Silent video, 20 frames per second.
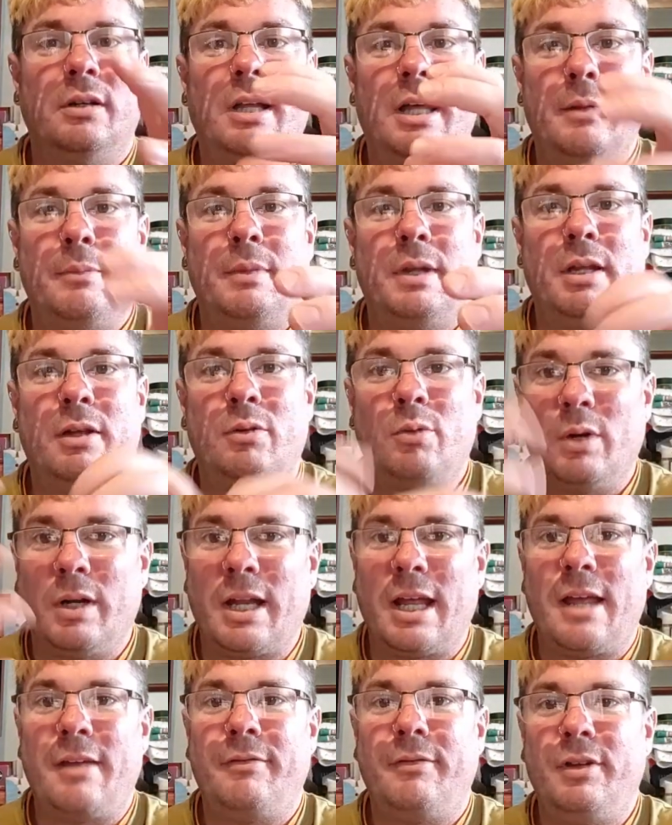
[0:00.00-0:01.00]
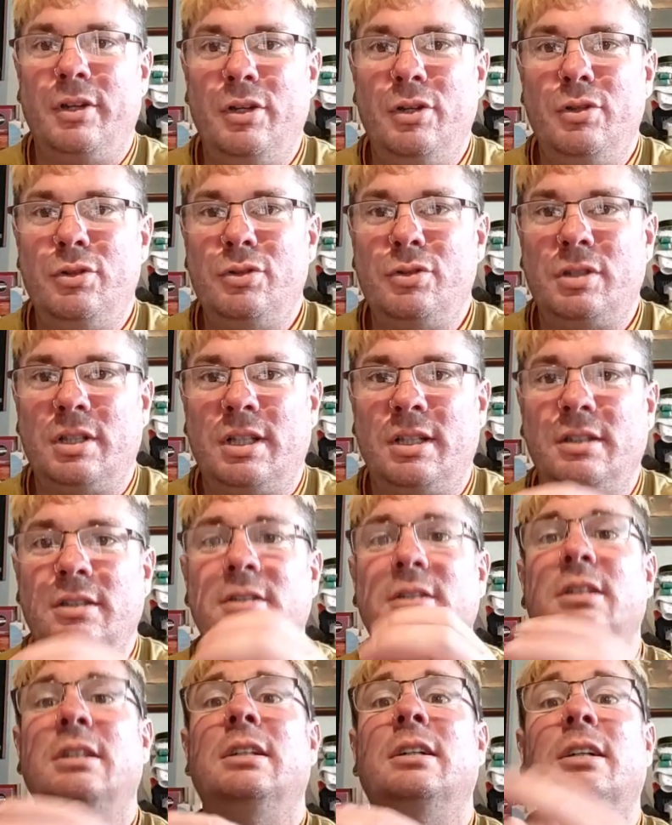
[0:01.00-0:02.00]
like me, quite a heavy
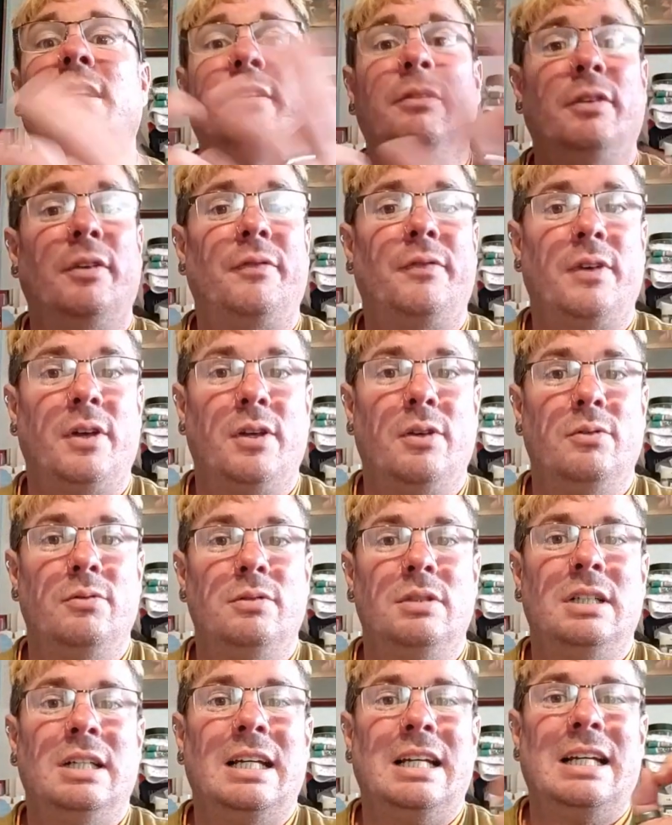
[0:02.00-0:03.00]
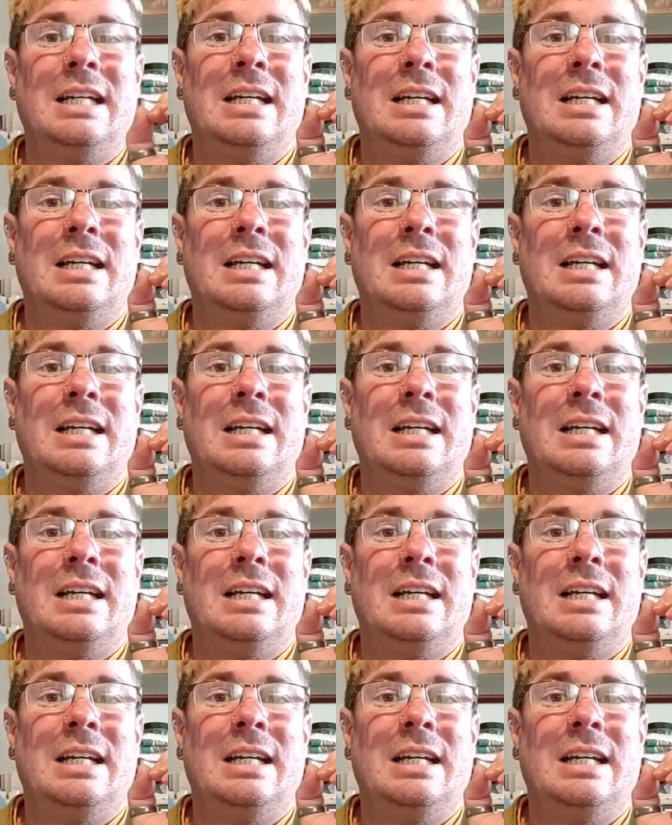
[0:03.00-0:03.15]
user of your phone,